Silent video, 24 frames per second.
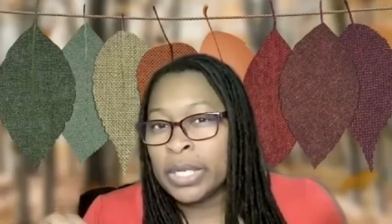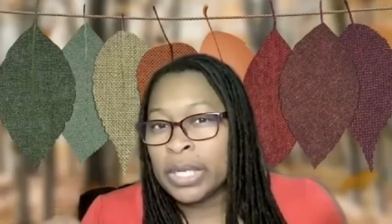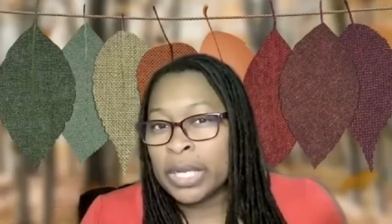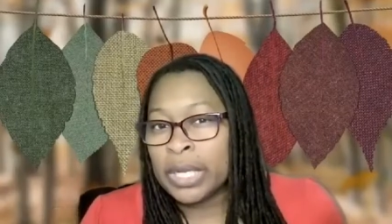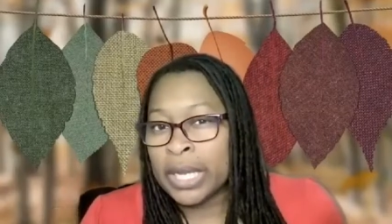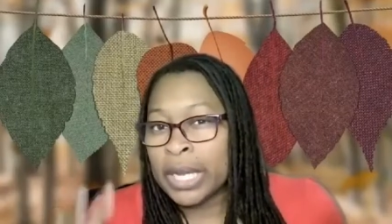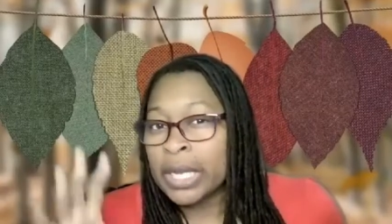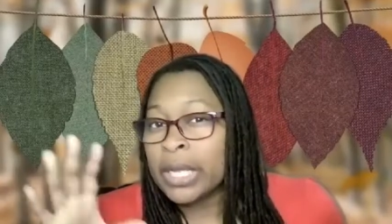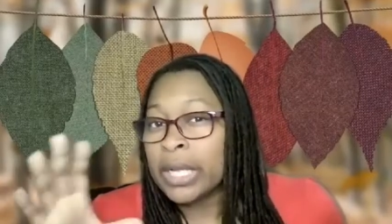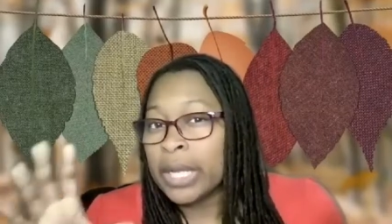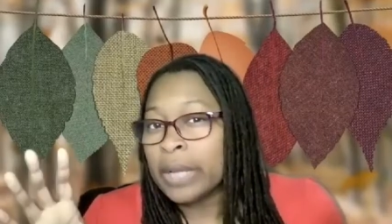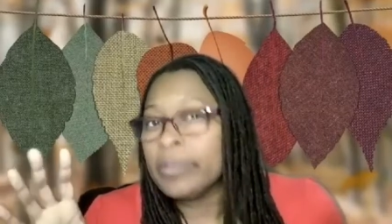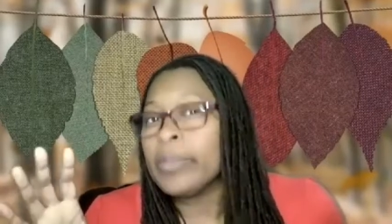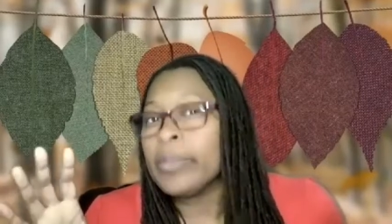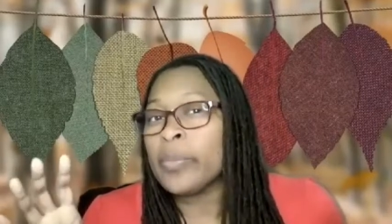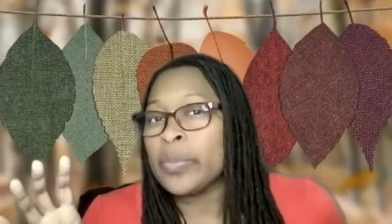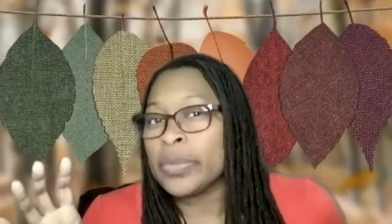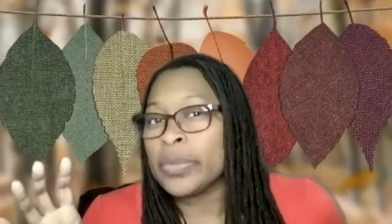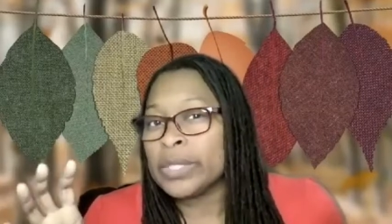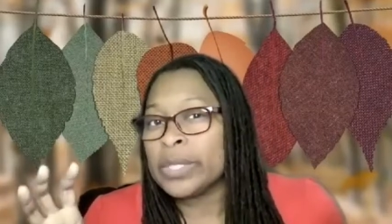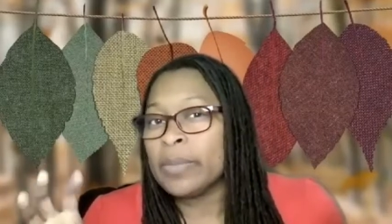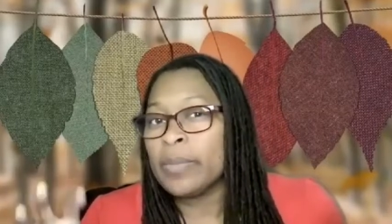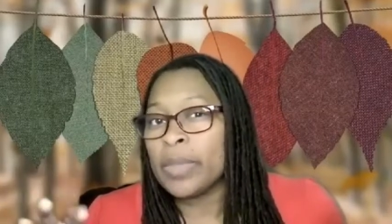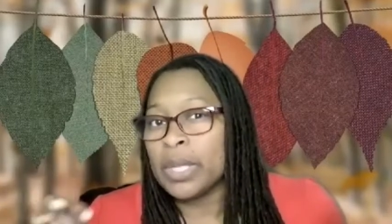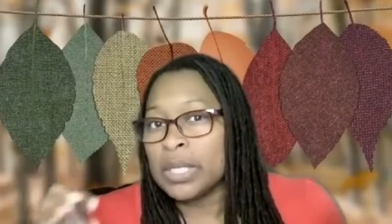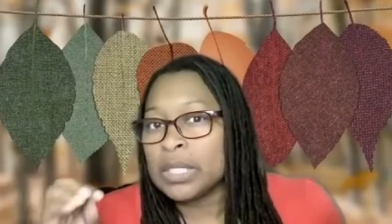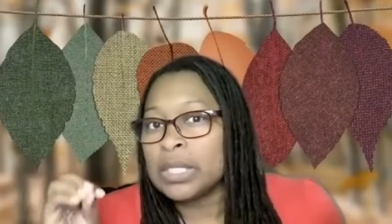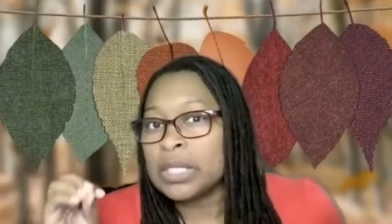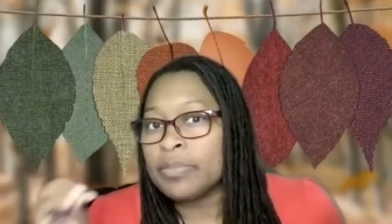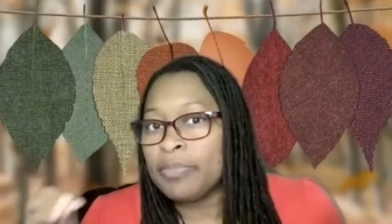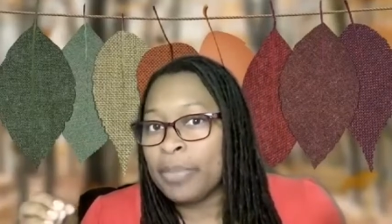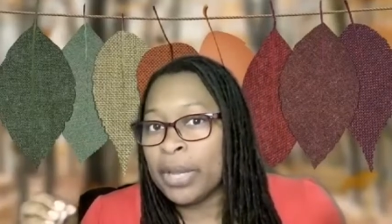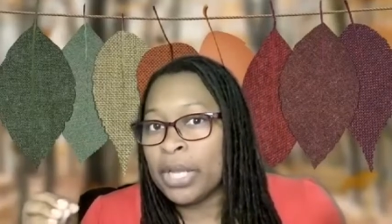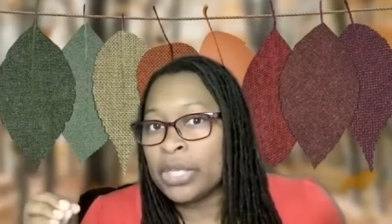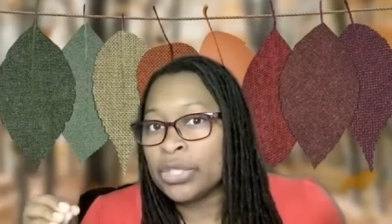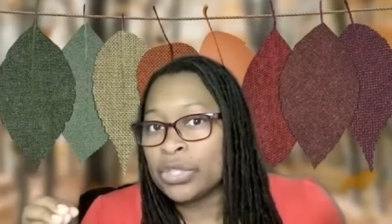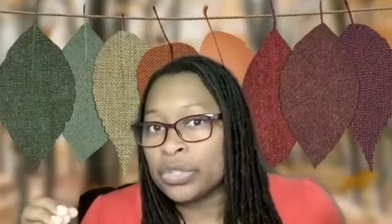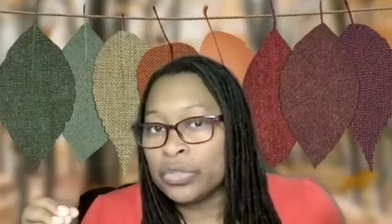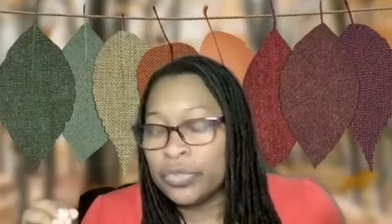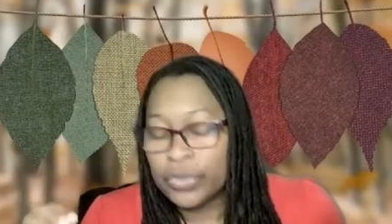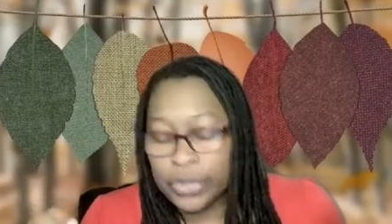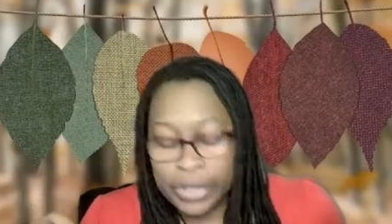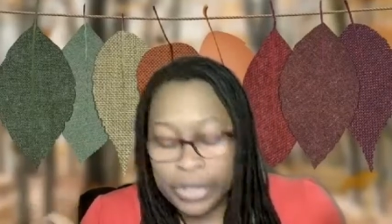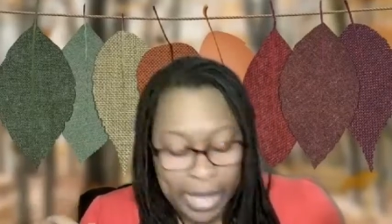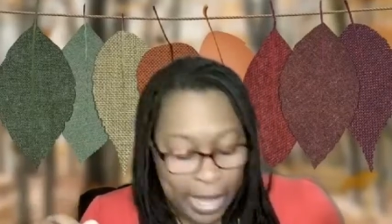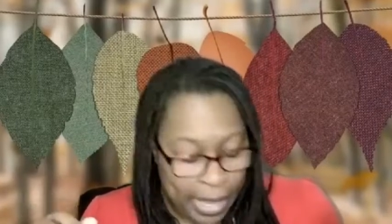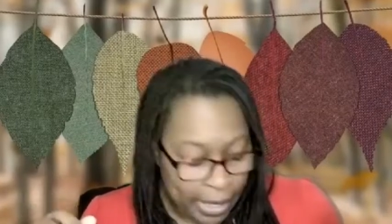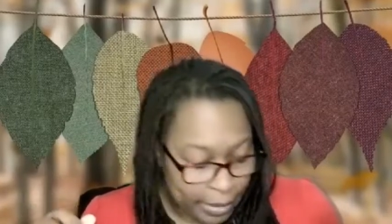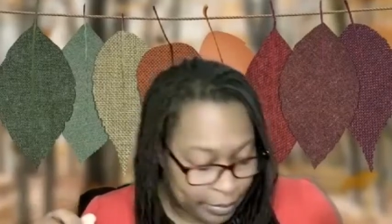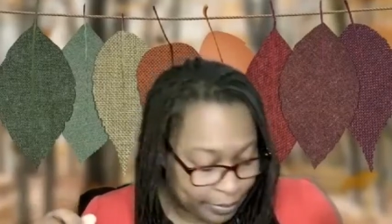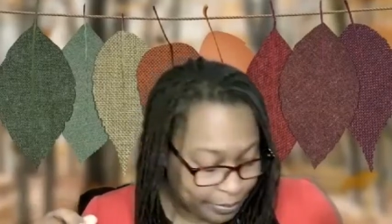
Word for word: I got to come up with something special for that.